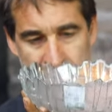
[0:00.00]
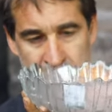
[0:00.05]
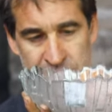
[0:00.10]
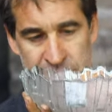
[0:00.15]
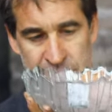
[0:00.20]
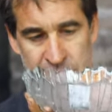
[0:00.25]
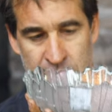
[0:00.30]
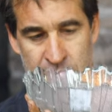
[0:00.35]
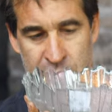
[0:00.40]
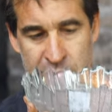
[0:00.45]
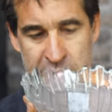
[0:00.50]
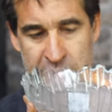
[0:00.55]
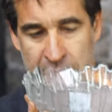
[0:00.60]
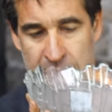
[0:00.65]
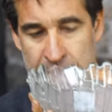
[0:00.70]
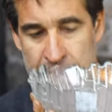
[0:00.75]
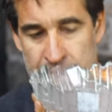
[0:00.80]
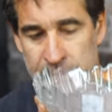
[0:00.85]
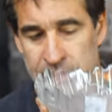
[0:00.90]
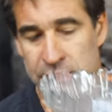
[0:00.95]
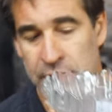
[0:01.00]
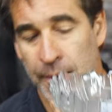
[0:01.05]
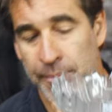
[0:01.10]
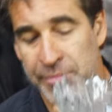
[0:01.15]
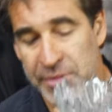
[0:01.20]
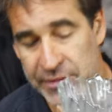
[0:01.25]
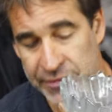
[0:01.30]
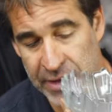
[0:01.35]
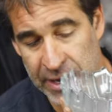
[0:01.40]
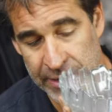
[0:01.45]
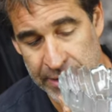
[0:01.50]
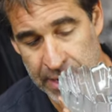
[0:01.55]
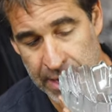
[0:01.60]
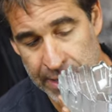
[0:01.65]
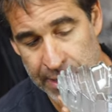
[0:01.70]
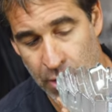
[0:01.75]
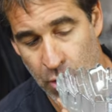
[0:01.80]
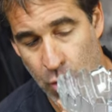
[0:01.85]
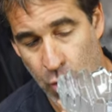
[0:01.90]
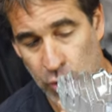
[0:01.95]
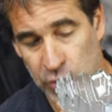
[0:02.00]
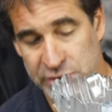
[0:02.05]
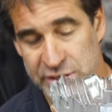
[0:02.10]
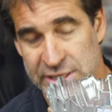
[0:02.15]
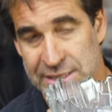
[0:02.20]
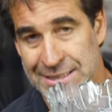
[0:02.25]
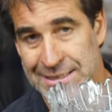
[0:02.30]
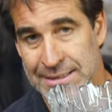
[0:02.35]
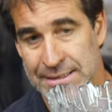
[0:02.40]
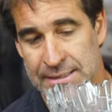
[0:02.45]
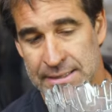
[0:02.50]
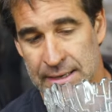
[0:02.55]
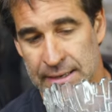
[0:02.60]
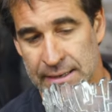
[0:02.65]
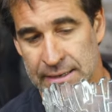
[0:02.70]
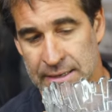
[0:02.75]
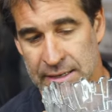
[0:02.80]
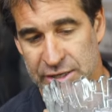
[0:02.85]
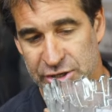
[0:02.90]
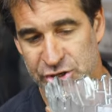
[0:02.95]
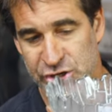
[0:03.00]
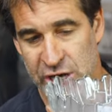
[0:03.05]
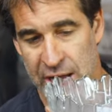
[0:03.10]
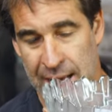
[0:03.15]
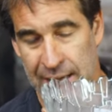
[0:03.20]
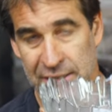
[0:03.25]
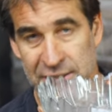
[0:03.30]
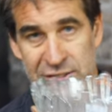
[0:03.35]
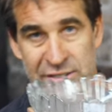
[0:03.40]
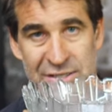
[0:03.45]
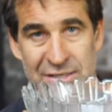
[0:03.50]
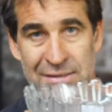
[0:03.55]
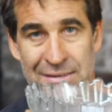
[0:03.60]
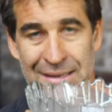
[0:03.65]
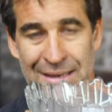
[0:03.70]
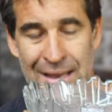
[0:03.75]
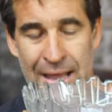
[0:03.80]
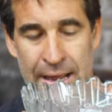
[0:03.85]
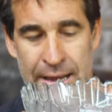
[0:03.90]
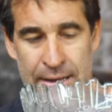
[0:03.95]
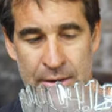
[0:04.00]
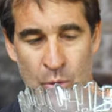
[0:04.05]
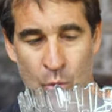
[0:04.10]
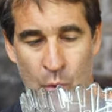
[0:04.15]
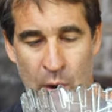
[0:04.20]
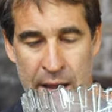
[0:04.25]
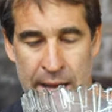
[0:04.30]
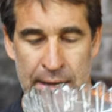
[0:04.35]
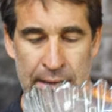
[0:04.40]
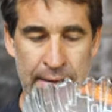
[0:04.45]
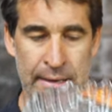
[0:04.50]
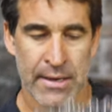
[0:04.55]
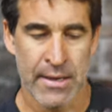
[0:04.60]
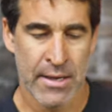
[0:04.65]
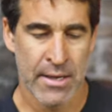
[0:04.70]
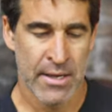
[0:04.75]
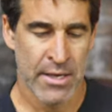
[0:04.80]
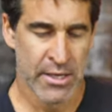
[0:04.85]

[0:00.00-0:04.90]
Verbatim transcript: is create something that kind of holds it in a chalice-like way.